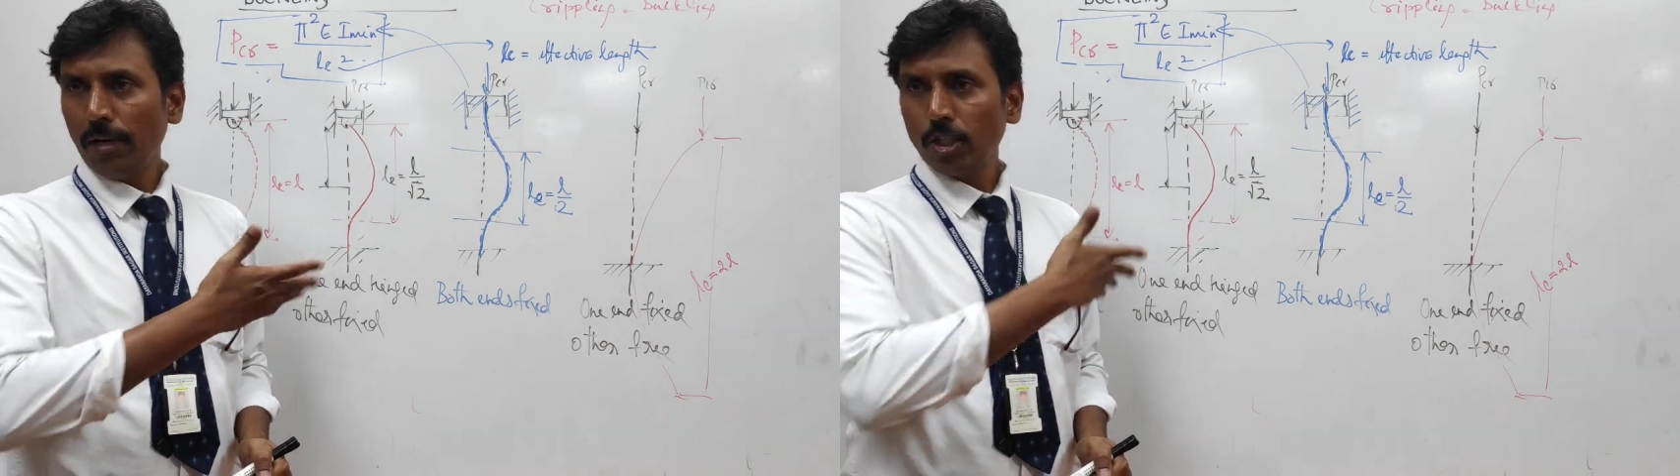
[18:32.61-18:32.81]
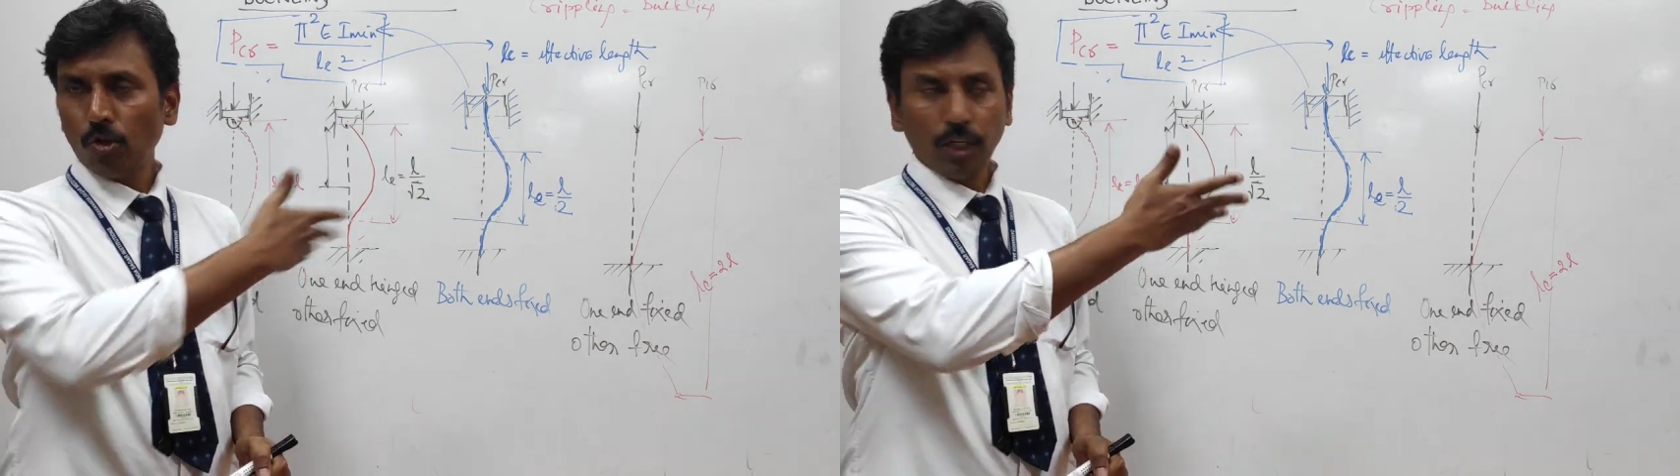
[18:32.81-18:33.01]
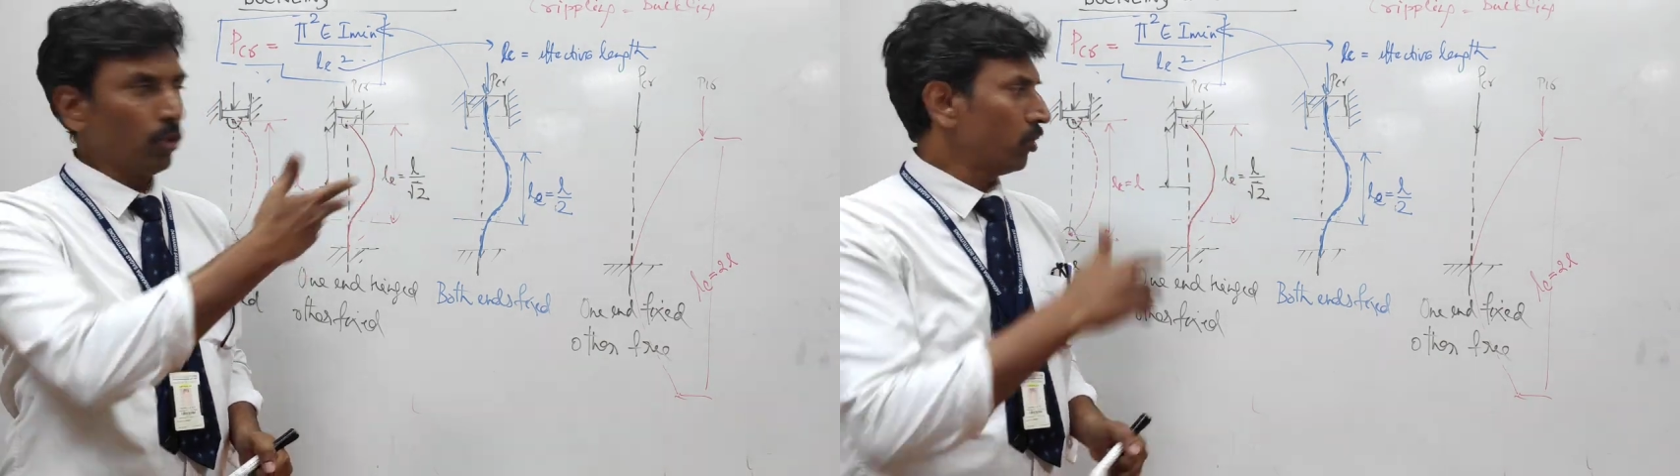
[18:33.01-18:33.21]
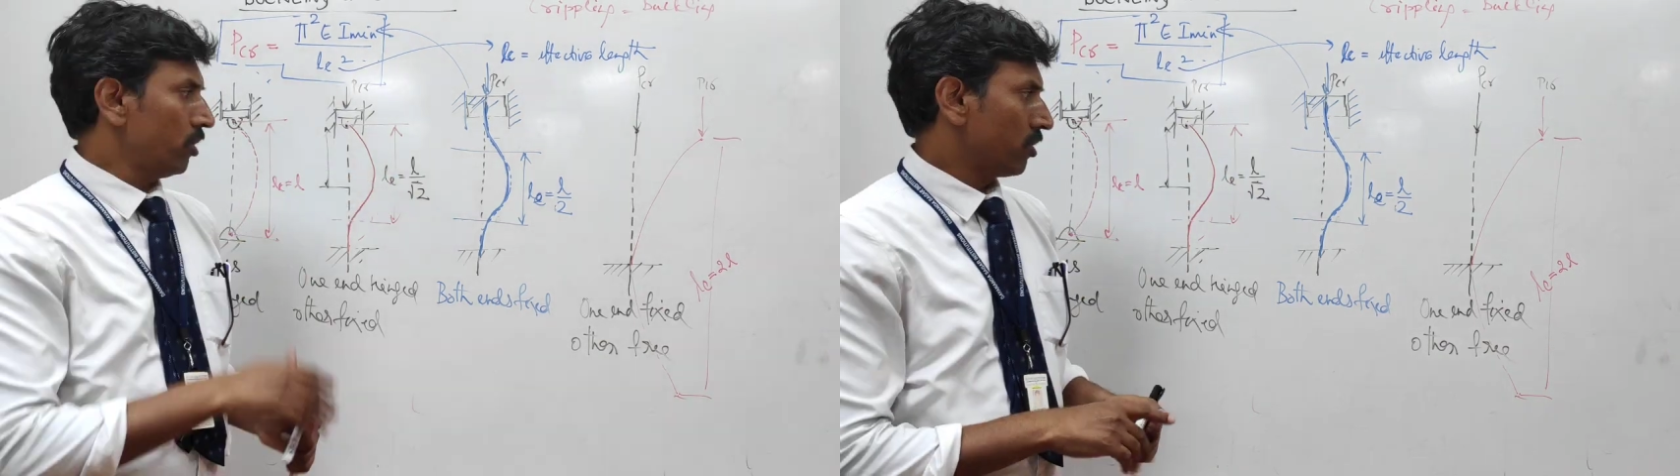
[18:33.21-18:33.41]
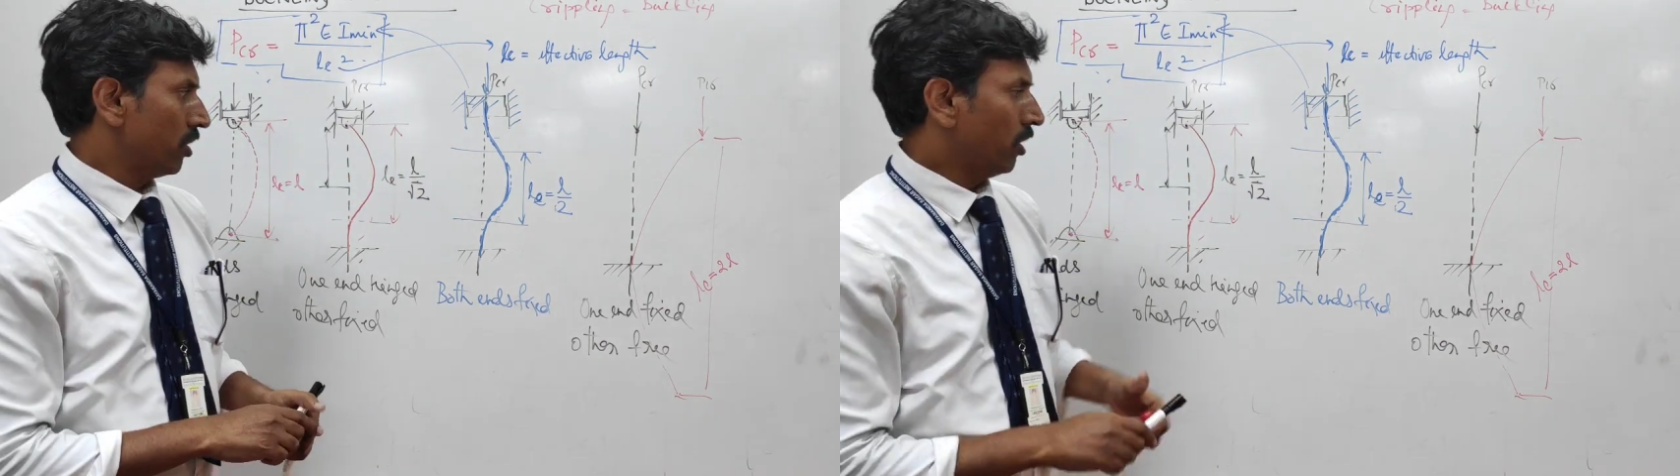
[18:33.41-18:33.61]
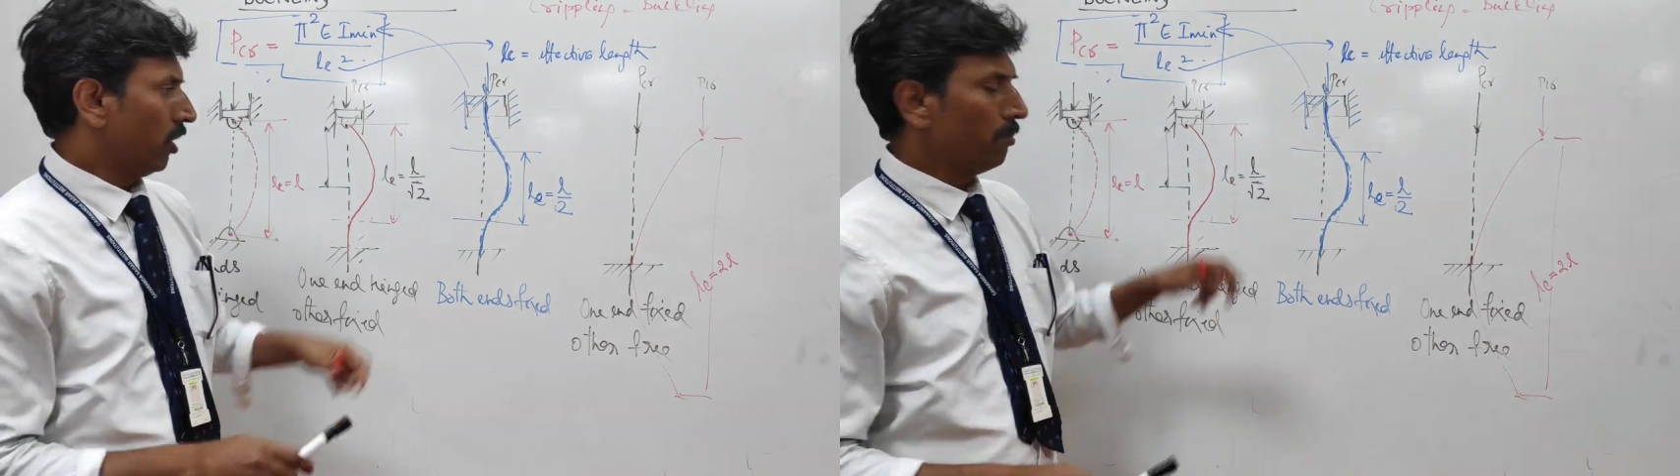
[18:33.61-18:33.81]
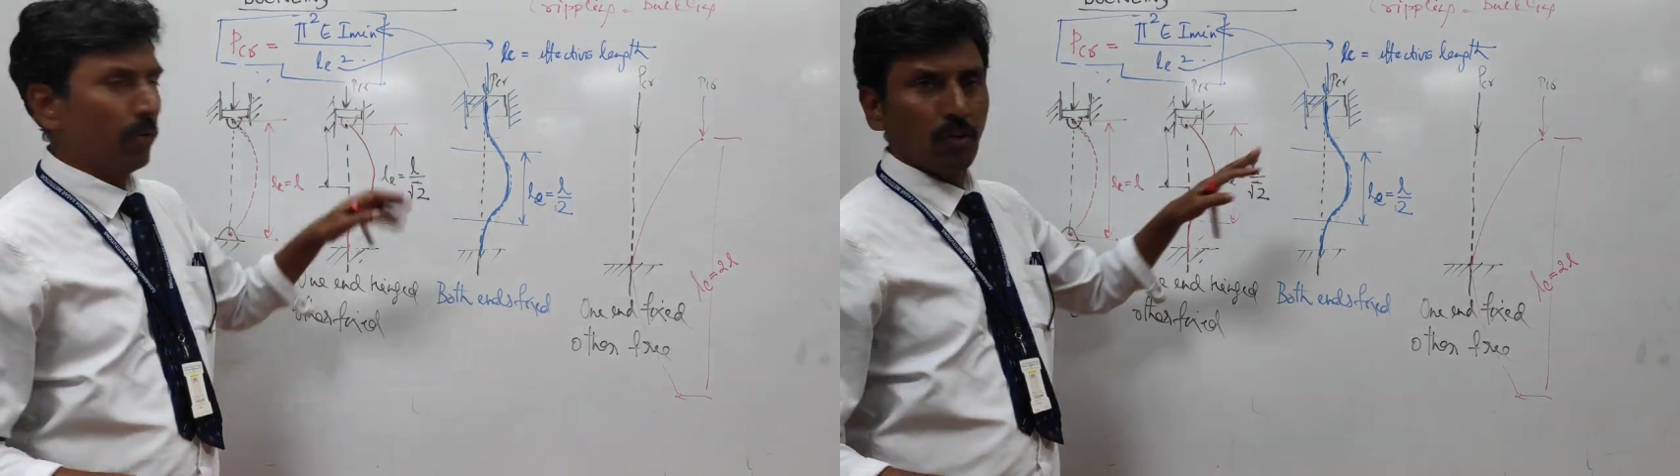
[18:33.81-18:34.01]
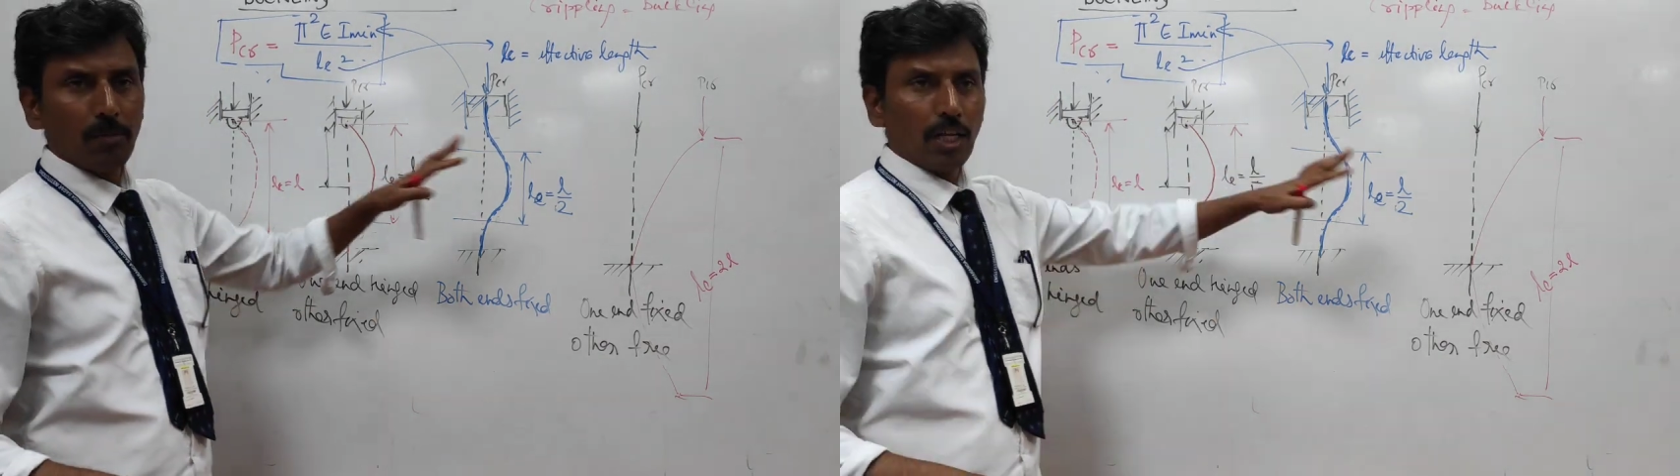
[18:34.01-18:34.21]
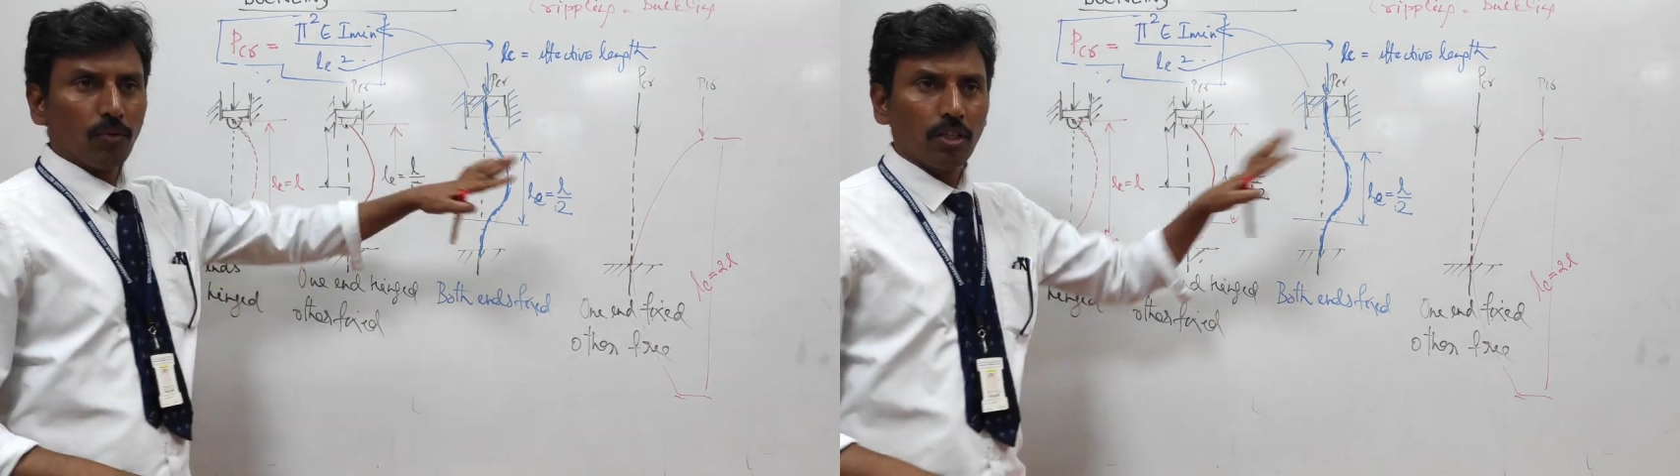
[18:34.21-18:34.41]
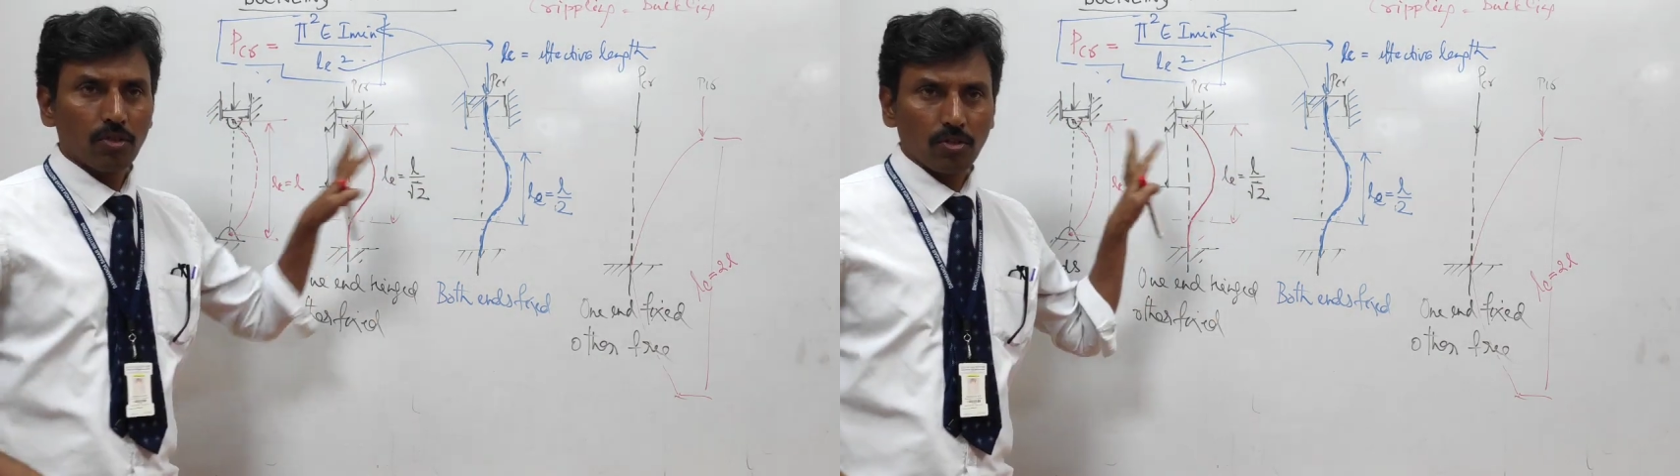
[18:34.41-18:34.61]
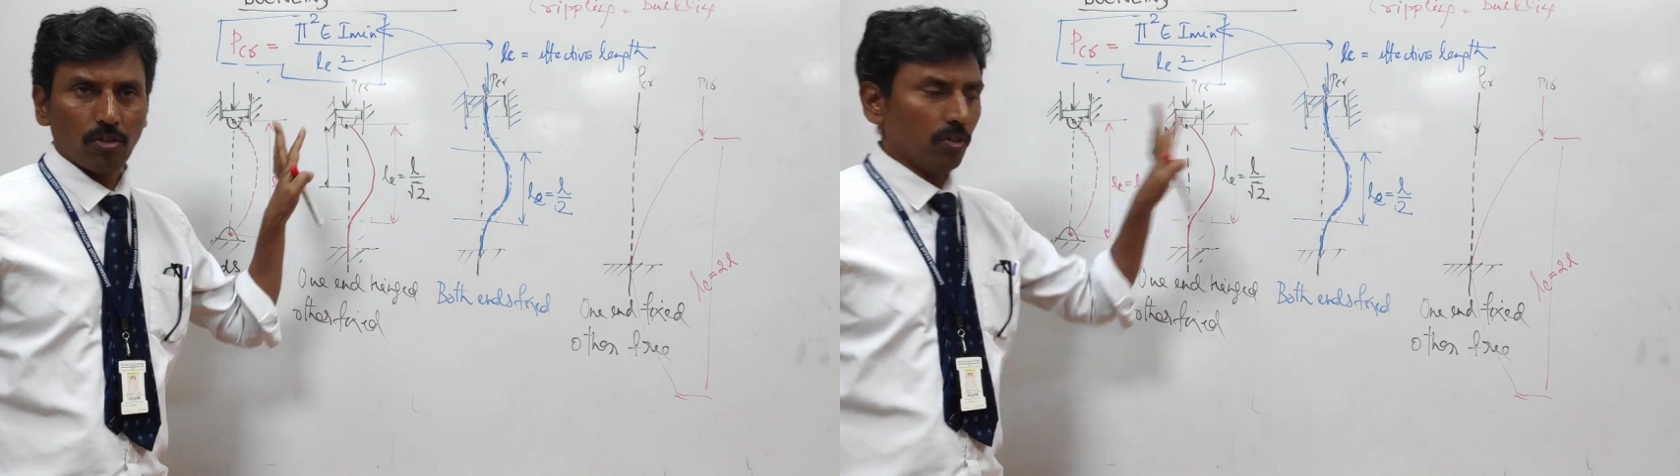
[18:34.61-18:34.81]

Please look into this, be familiar with this.